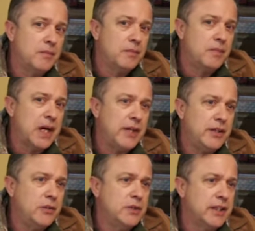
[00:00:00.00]
By
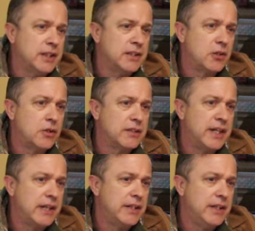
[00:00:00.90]
using certain
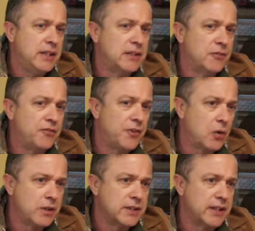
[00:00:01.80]
techniques of
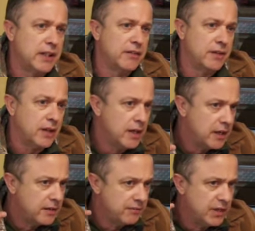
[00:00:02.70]
focusing and
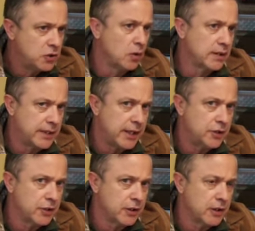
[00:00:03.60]

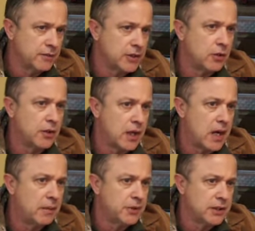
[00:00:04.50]
visualization of certain
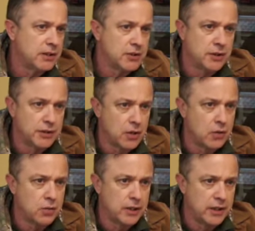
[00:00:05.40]
objects such as gold and